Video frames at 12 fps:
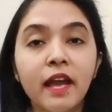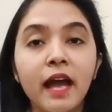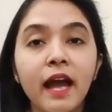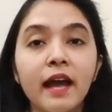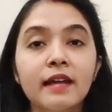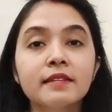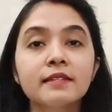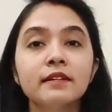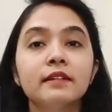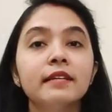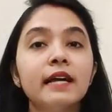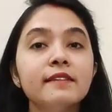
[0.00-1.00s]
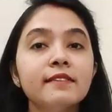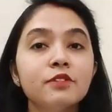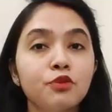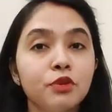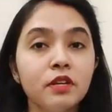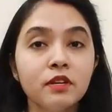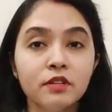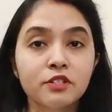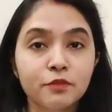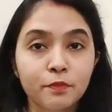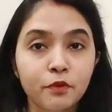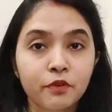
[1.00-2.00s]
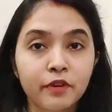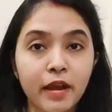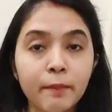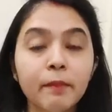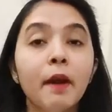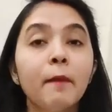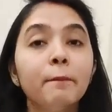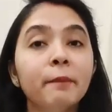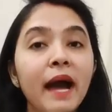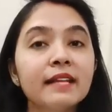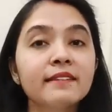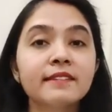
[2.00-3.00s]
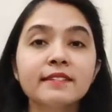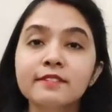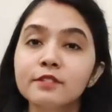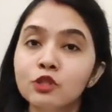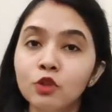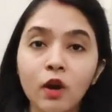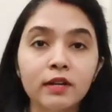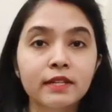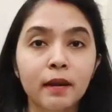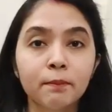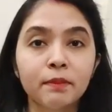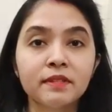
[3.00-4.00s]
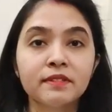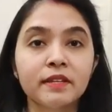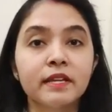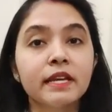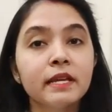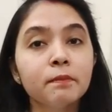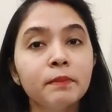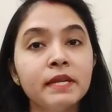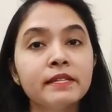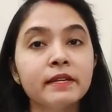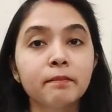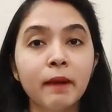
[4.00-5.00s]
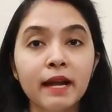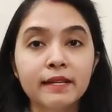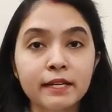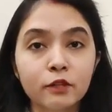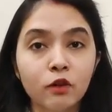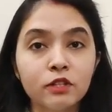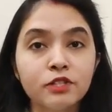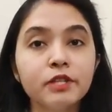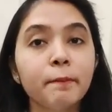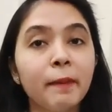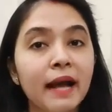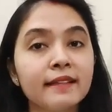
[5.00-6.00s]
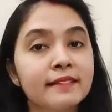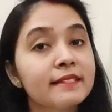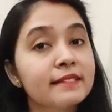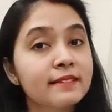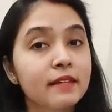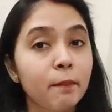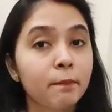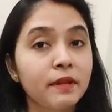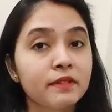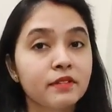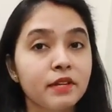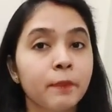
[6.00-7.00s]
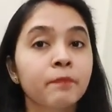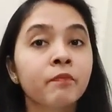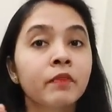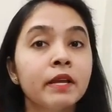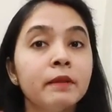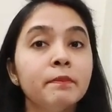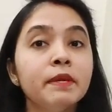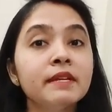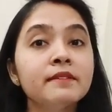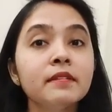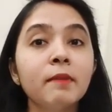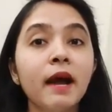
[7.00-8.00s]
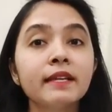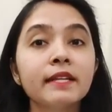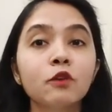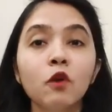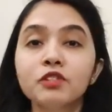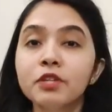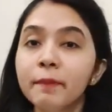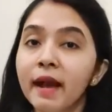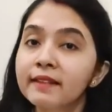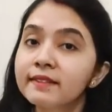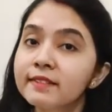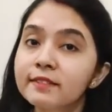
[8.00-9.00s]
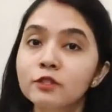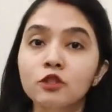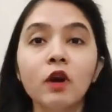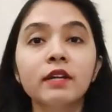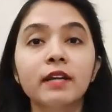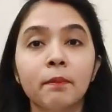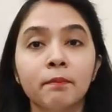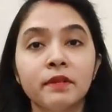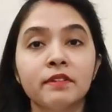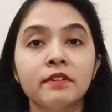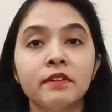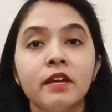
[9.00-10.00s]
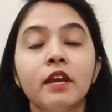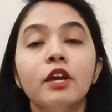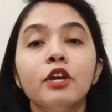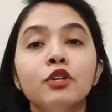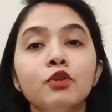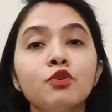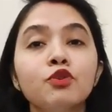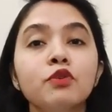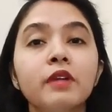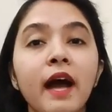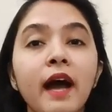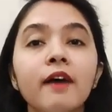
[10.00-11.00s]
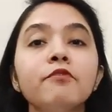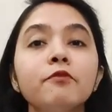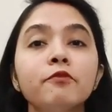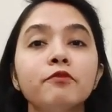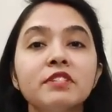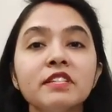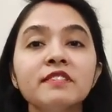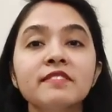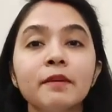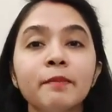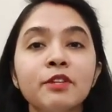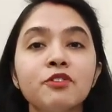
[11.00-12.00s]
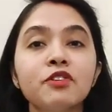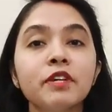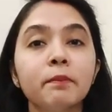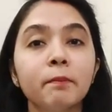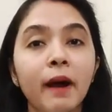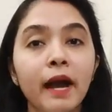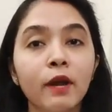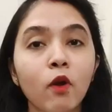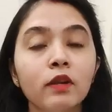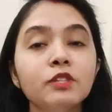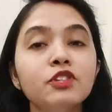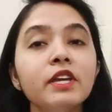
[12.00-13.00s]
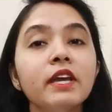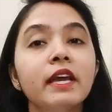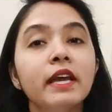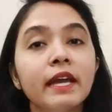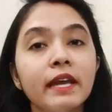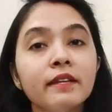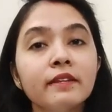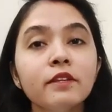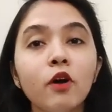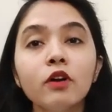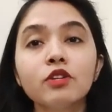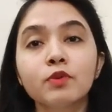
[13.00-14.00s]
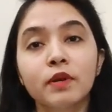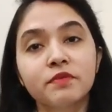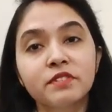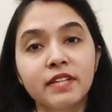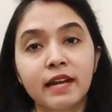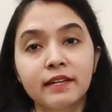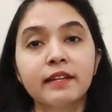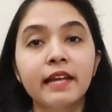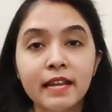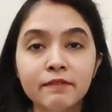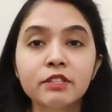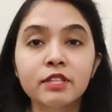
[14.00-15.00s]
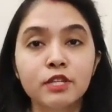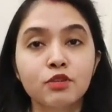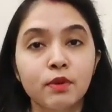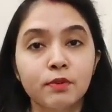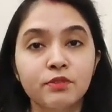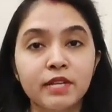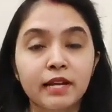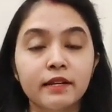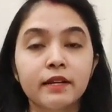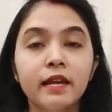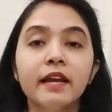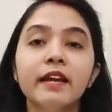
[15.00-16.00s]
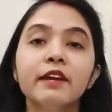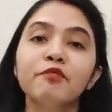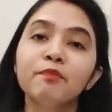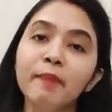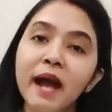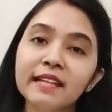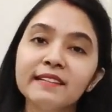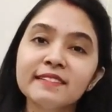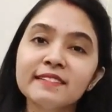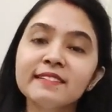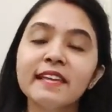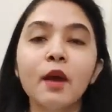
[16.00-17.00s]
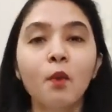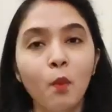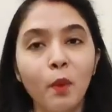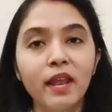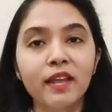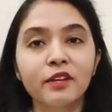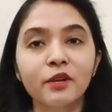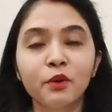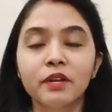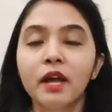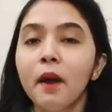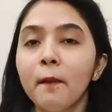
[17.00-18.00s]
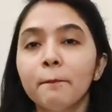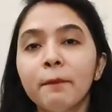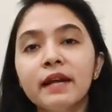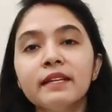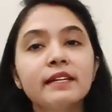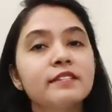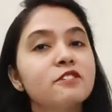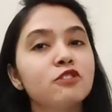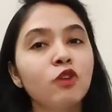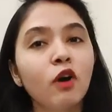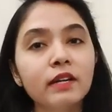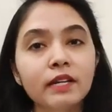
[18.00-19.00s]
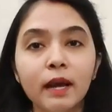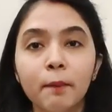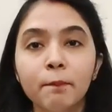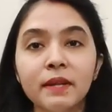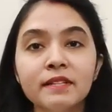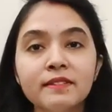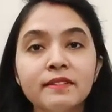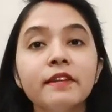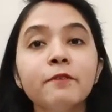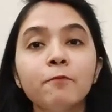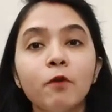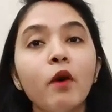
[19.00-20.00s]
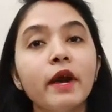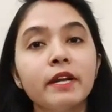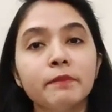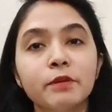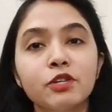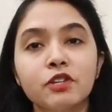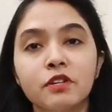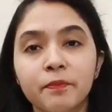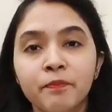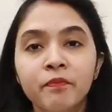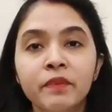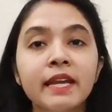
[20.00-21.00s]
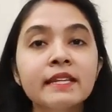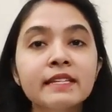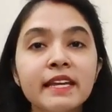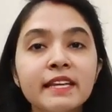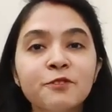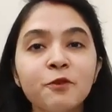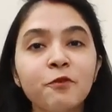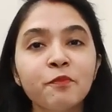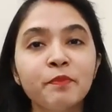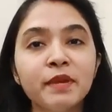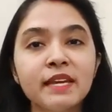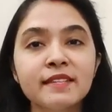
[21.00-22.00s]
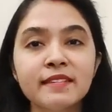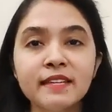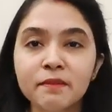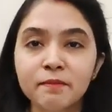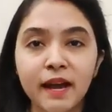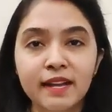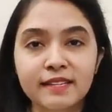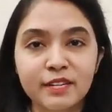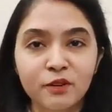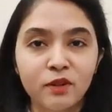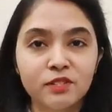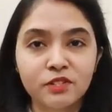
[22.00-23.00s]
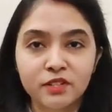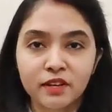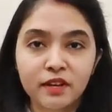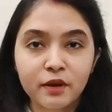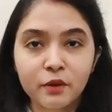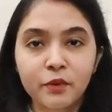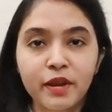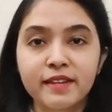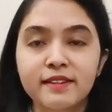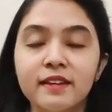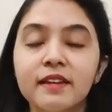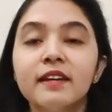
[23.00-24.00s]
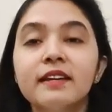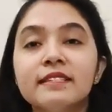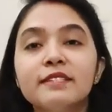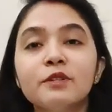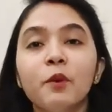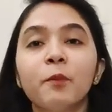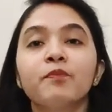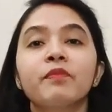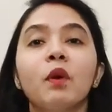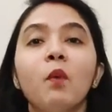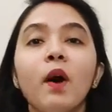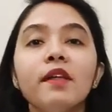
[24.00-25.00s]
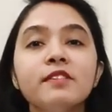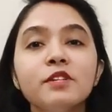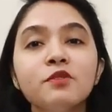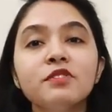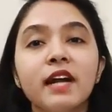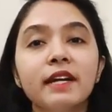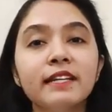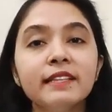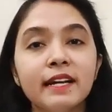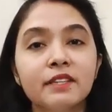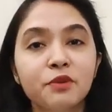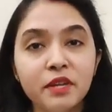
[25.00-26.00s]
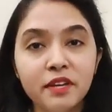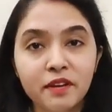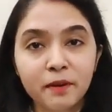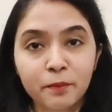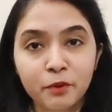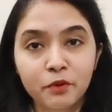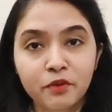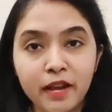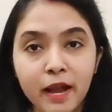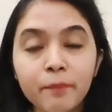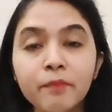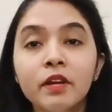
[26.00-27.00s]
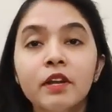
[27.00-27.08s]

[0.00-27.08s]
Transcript: and that is a 3 years program. Maths is not compulsory. In BTech biotechnology, maths is compulsory. In BSc biotechnology, maths is not compulsory. You should have physics, chemistry and biology in your 12th standard, 11th and 12th standard. If maths is there, well and good, but it's not compulsory for admission in case of BSc in biotechnology. Right. So once you study that 3-year program,